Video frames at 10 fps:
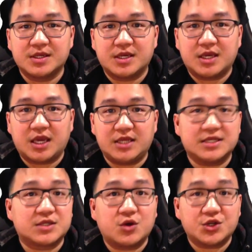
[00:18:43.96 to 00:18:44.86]

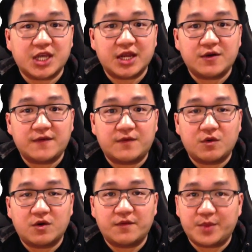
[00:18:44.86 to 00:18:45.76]
Discord channel
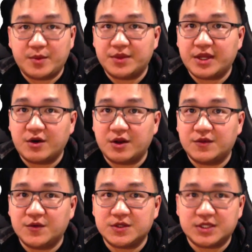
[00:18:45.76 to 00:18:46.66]
for people that are
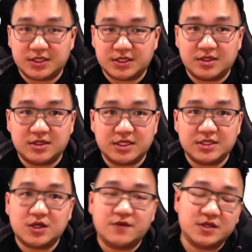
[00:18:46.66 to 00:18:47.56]
enthusiasts in
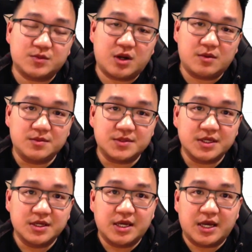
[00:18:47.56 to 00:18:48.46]
solving these problems.
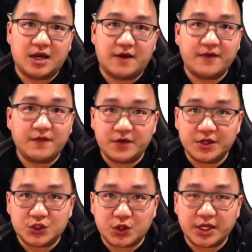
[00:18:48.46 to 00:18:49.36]
Feel free to
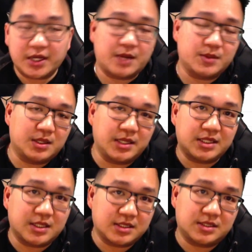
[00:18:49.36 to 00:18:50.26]
join it. I'm going to link
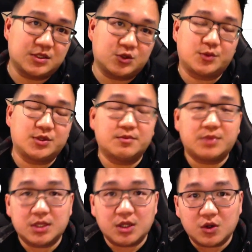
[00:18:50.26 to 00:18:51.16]
the description
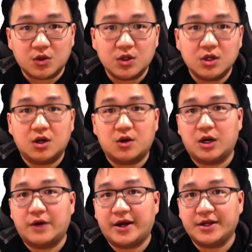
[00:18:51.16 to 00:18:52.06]
below
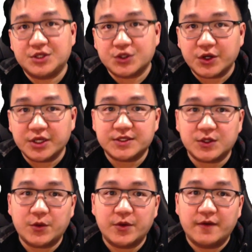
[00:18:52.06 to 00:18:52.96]
how to join.
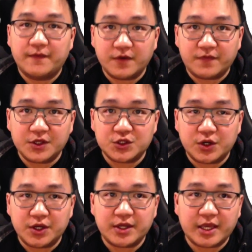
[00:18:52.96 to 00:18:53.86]
So feel free to
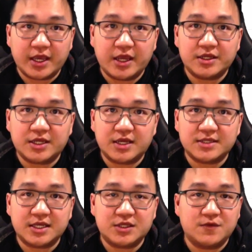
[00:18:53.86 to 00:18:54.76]
join, and
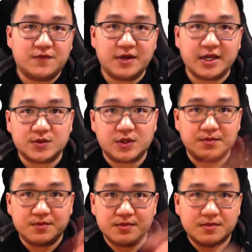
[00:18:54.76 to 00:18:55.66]
stay tuned for the next one.
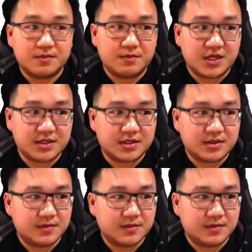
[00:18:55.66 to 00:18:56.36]
Peace.